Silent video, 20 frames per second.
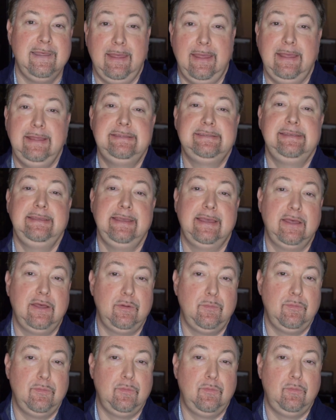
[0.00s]

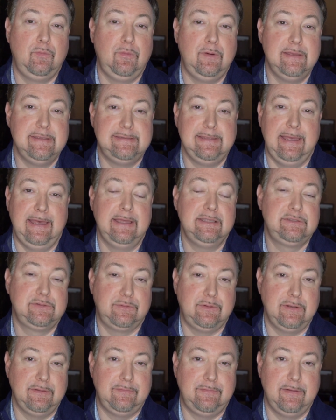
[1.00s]
ATM was at
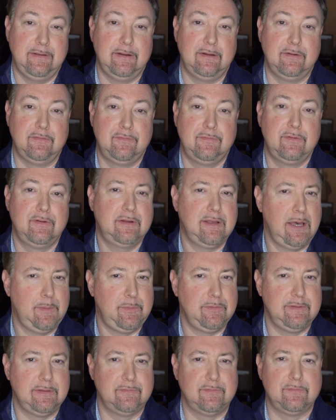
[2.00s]
Toy Fair for a
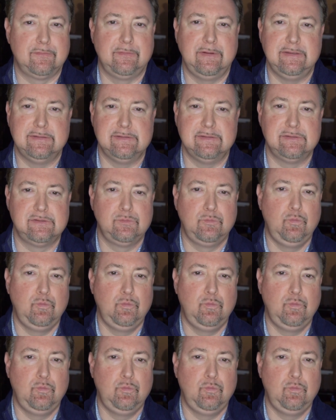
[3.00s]
couple different reasons.